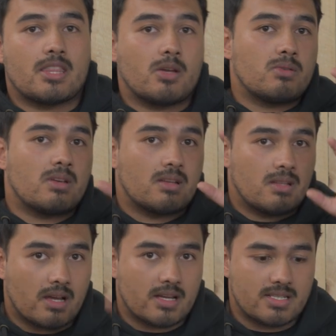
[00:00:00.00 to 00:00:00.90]
though,
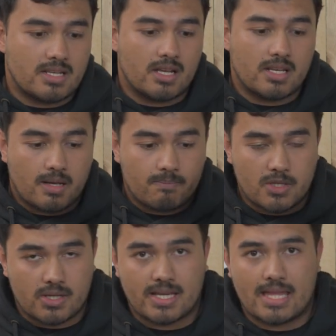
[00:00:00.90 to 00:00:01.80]
like I said earlier,
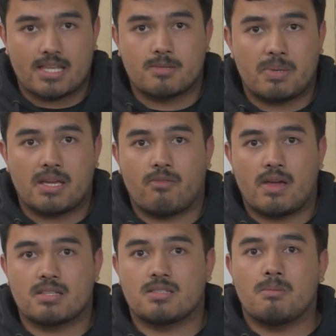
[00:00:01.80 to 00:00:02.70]
you can get this
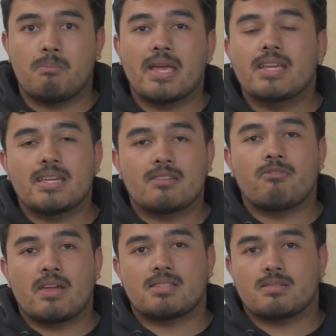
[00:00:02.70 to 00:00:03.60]
PFS to make it
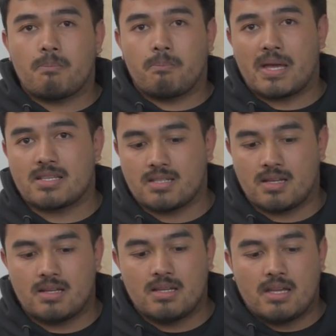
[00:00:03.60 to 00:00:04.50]
fit
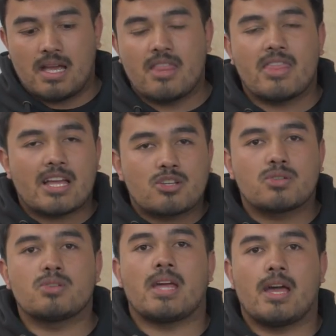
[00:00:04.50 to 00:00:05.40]
better, and that
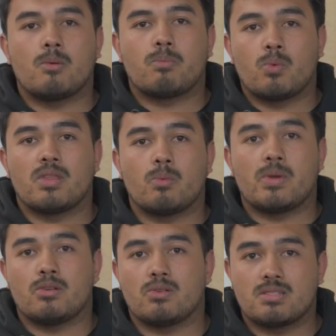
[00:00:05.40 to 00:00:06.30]
should help with the
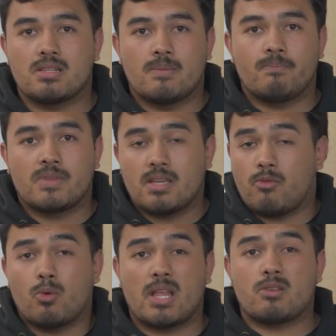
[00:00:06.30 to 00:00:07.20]
wind noise.
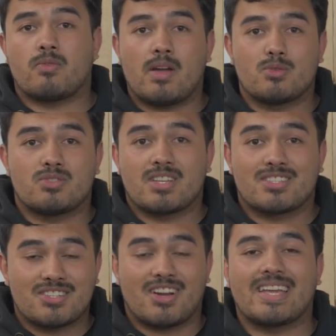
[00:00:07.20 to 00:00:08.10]
If all else fails,
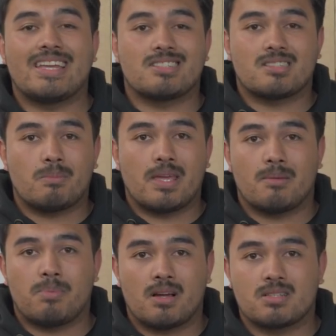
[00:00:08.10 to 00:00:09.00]
just chuck in some
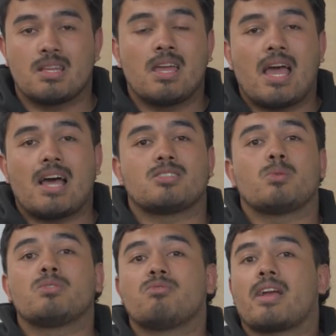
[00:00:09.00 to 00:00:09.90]
earplugs, as I
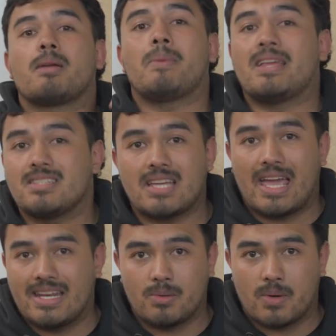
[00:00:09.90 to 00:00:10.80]
would recommend
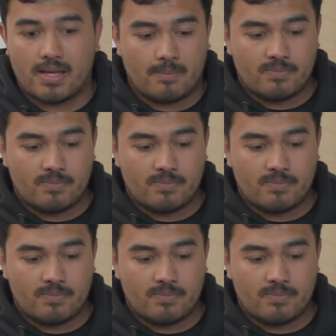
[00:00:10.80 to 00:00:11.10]
anyway.